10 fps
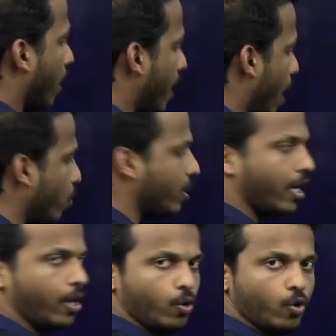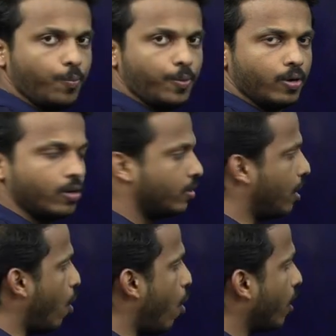Down the group,
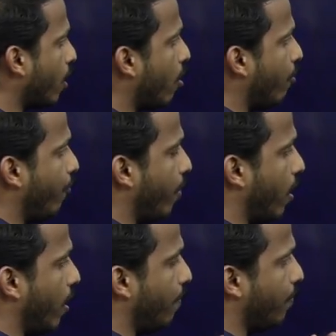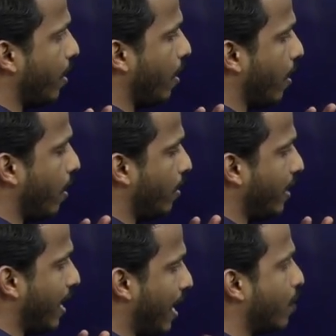the order of
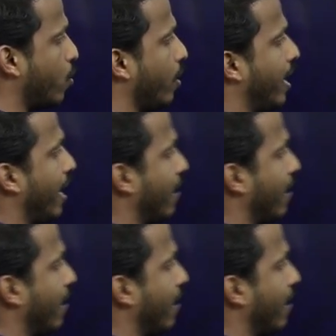their electron gain